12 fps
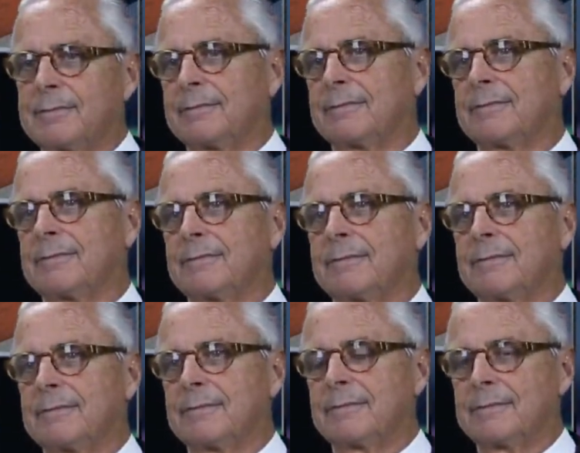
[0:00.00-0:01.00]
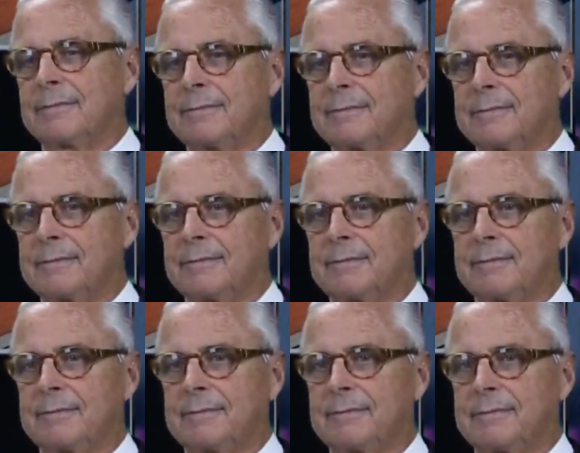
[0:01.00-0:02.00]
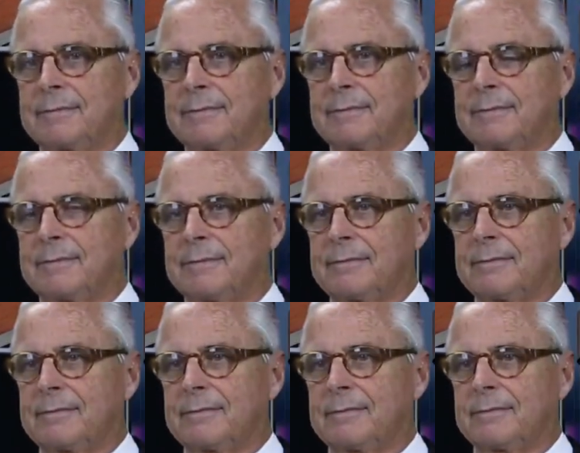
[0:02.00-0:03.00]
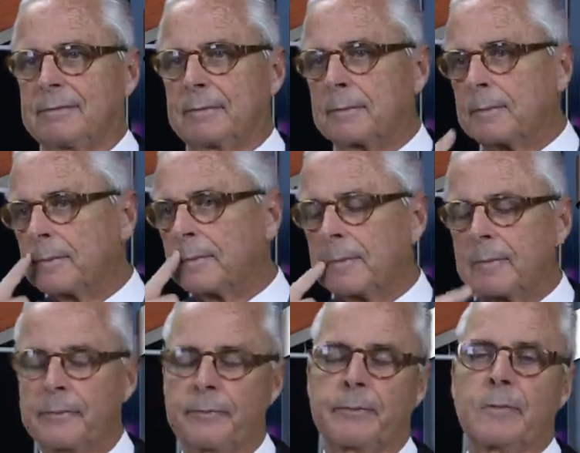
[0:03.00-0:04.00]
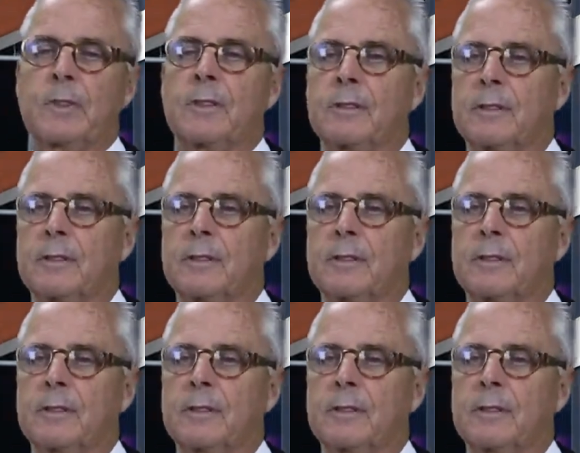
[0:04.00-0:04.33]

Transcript: (silent)